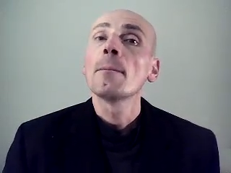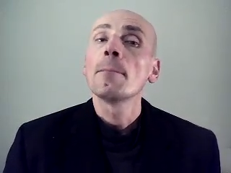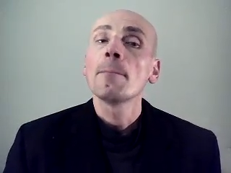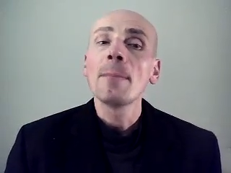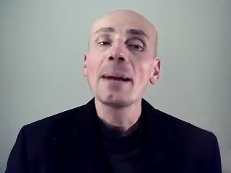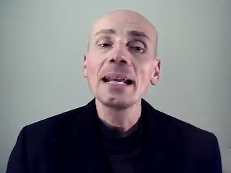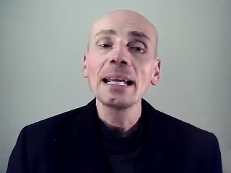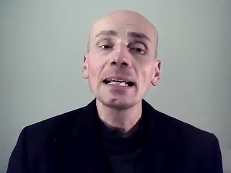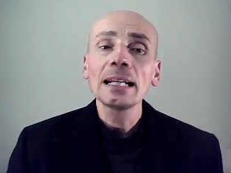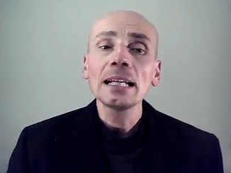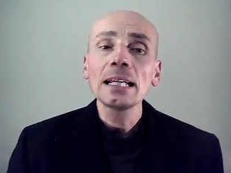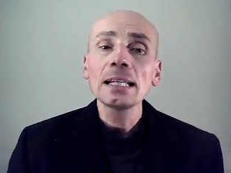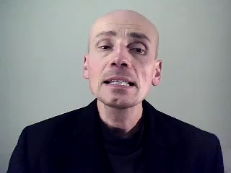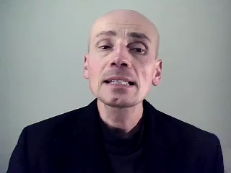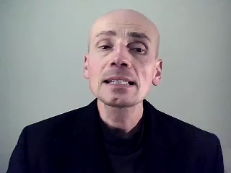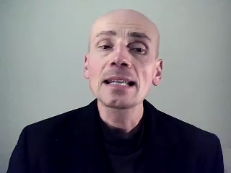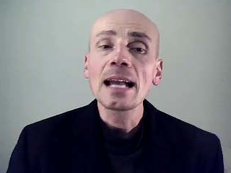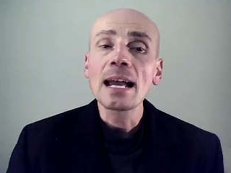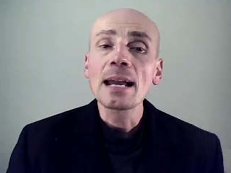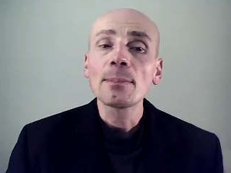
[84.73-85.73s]
Medically
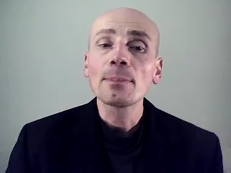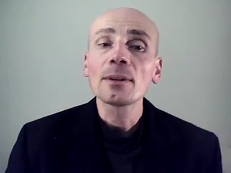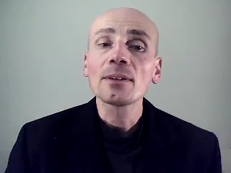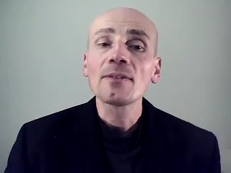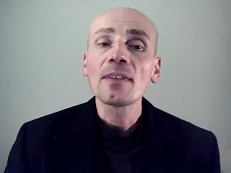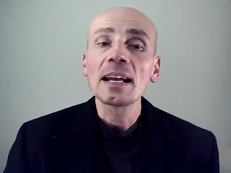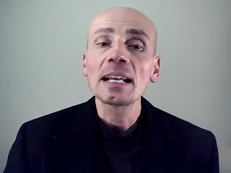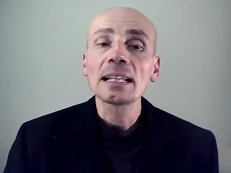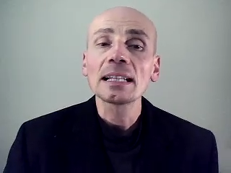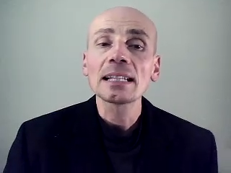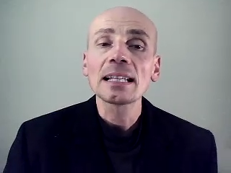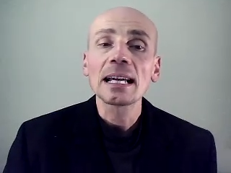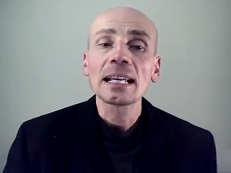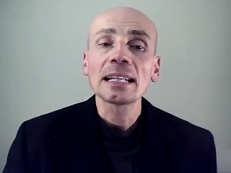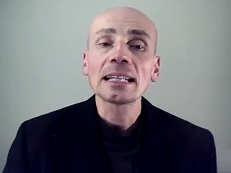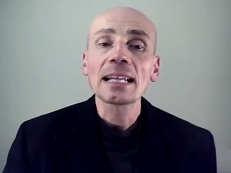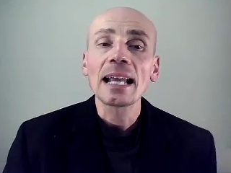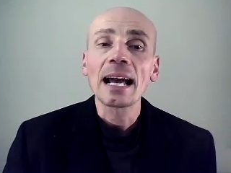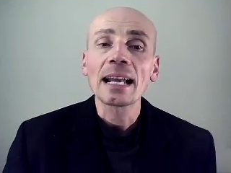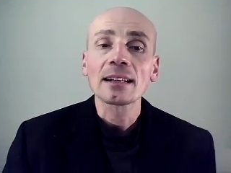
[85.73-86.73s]
stable
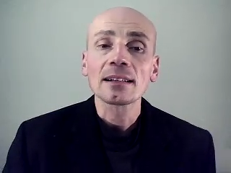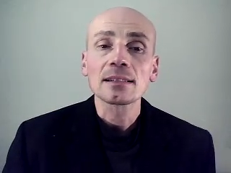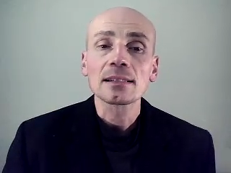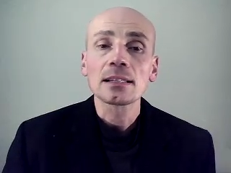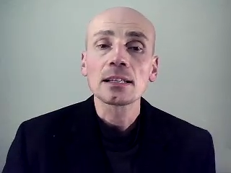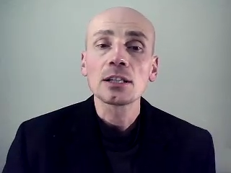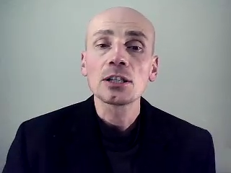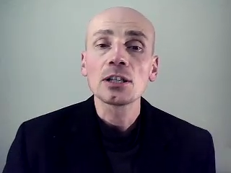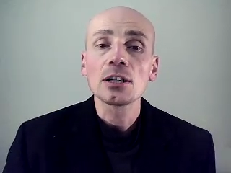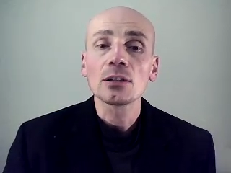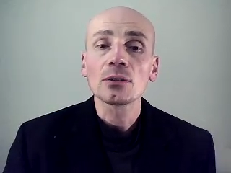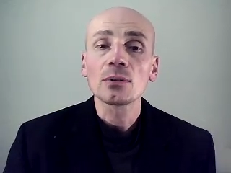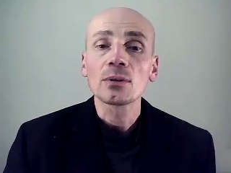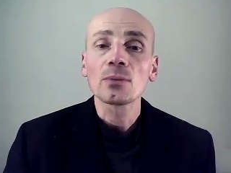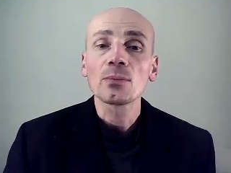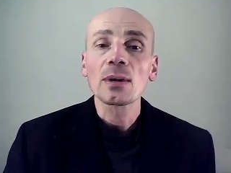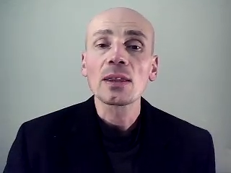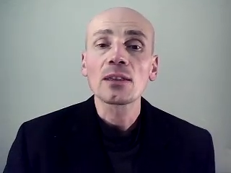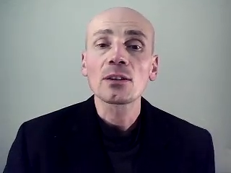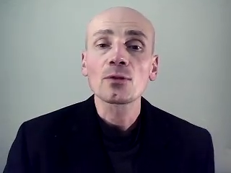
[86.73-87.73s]
ventilated adults and
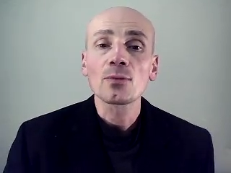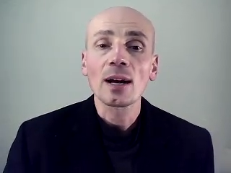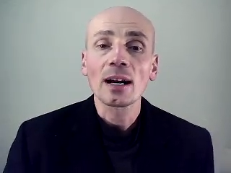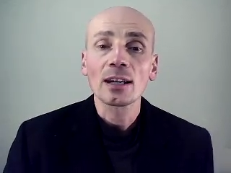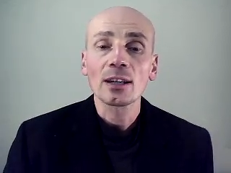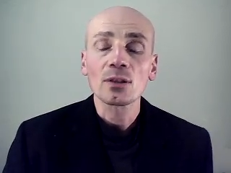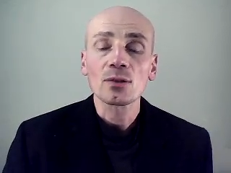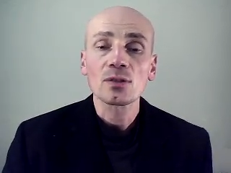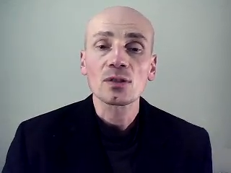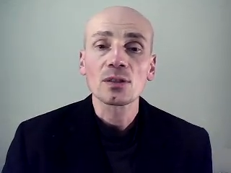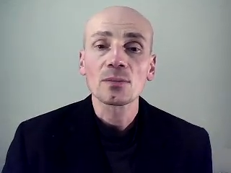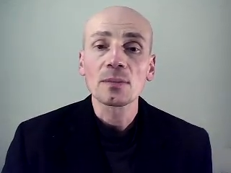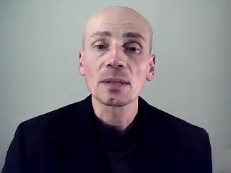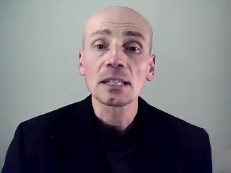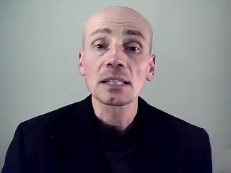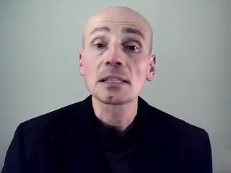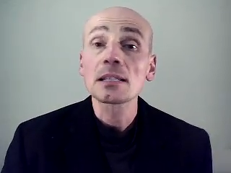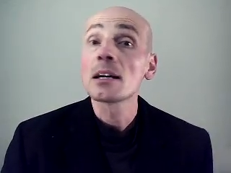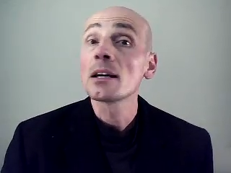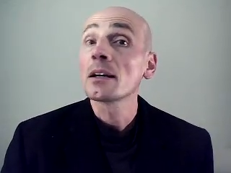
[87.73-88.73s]
children with
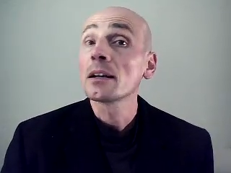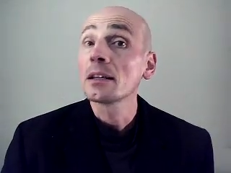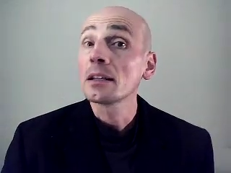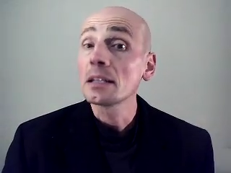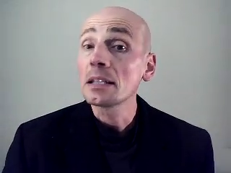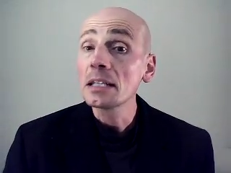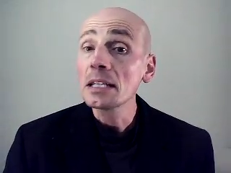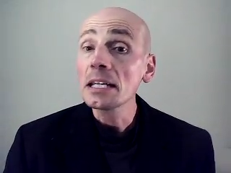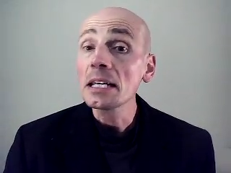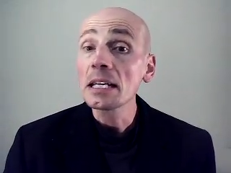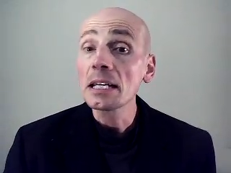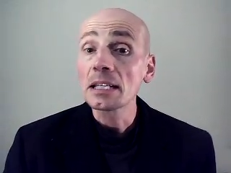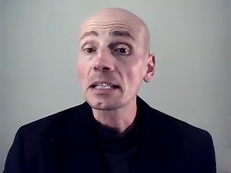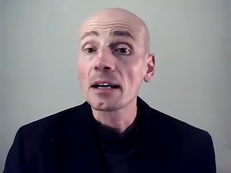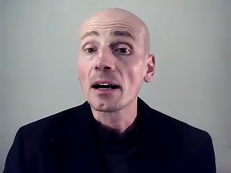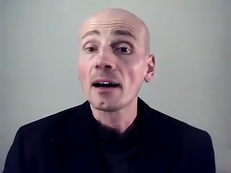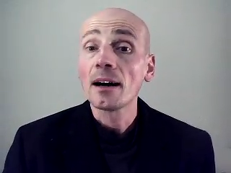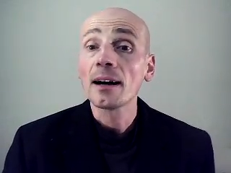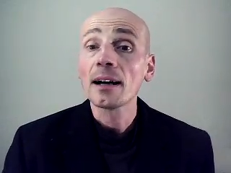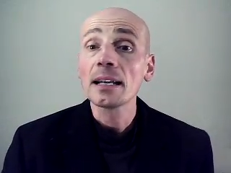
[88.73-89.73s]
tracheostomies
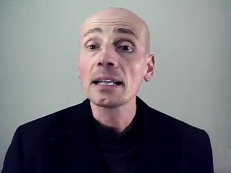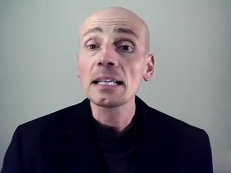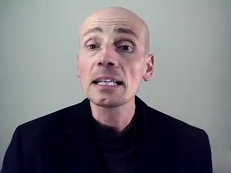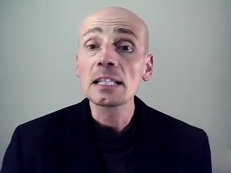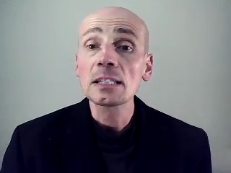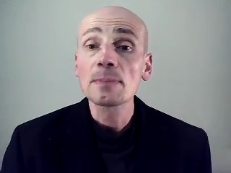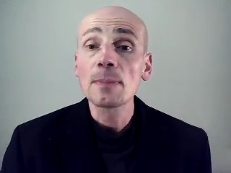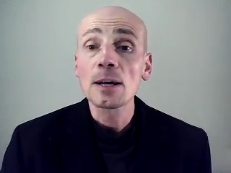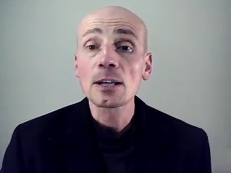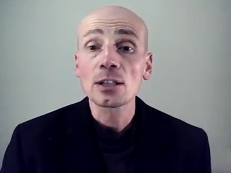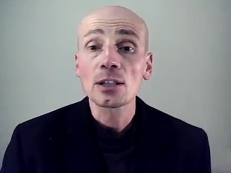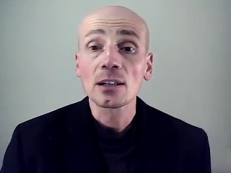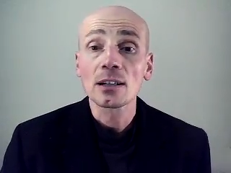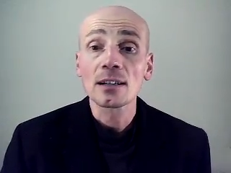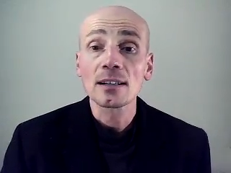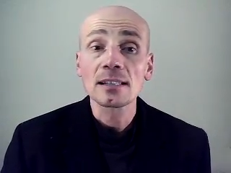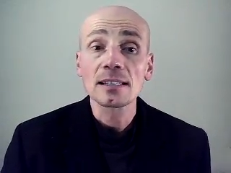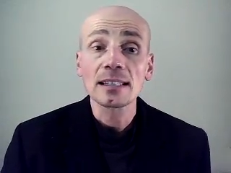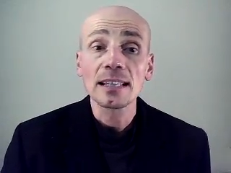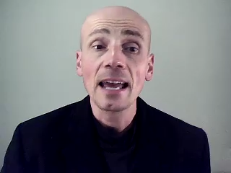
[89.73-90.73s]
need highly
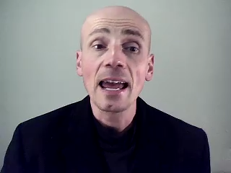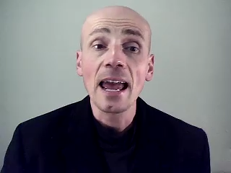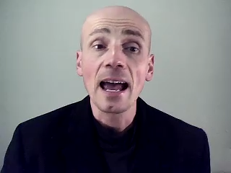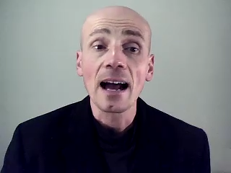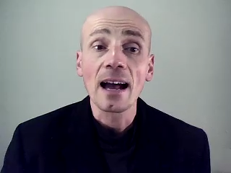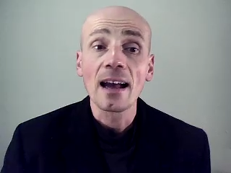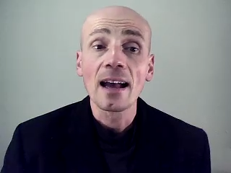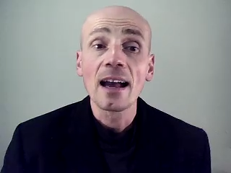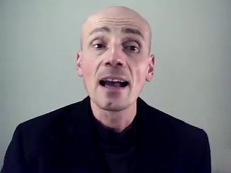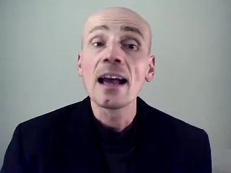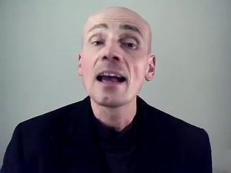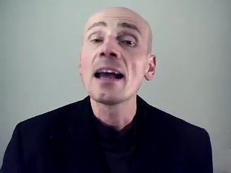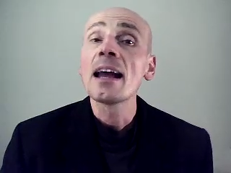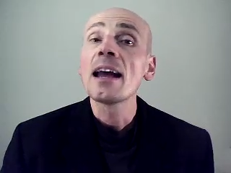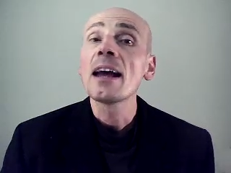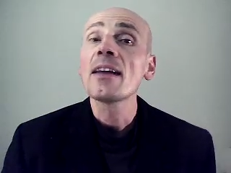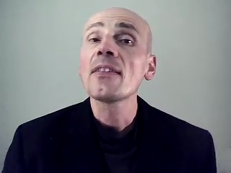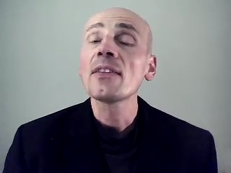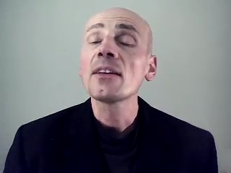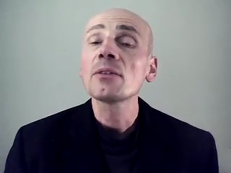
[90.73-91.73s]
specialized care,
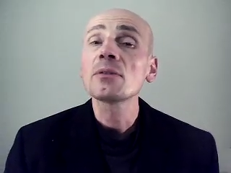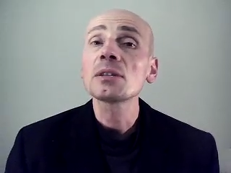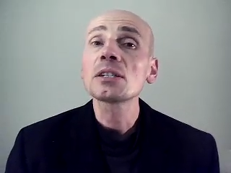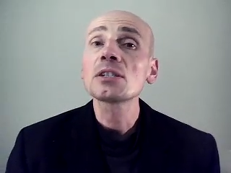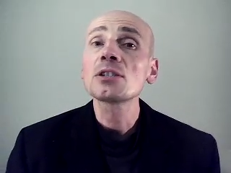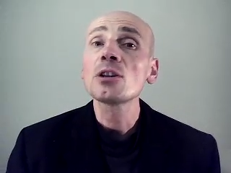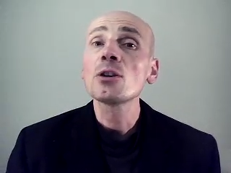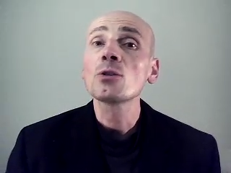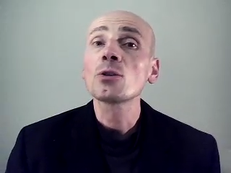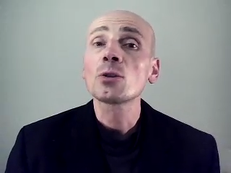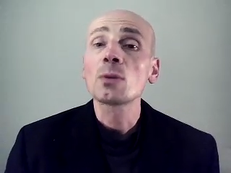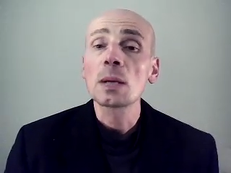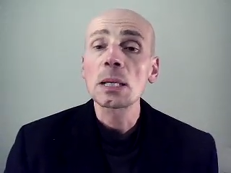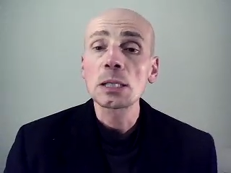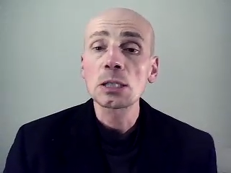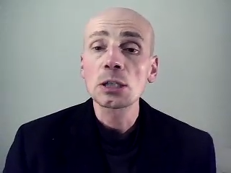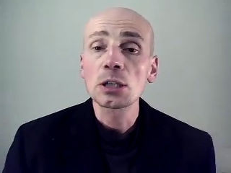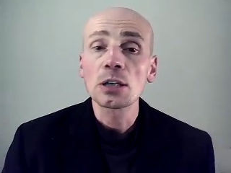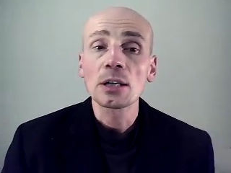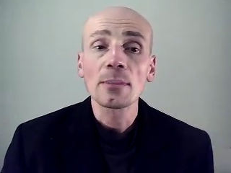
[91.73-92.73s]
and there is no
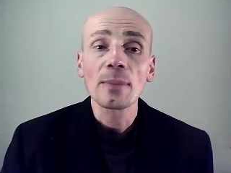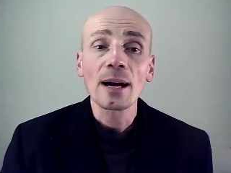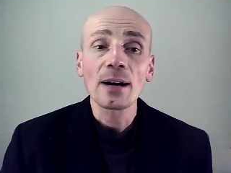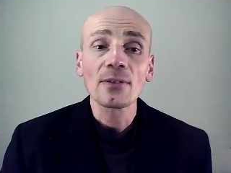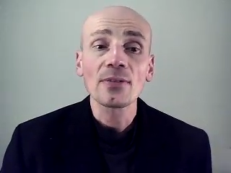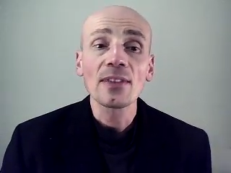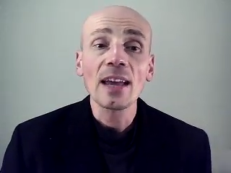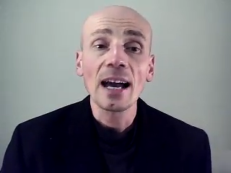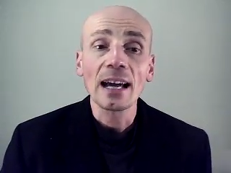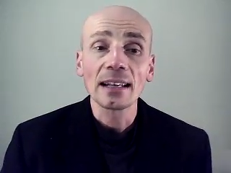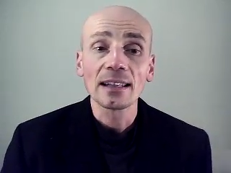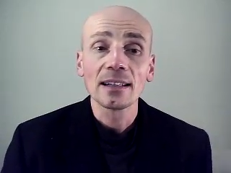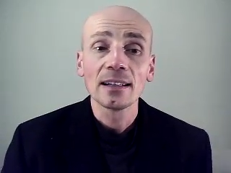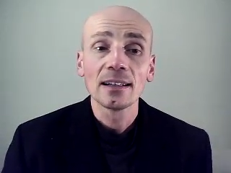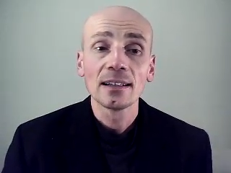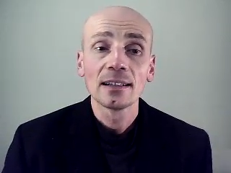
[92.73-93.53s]
question about that.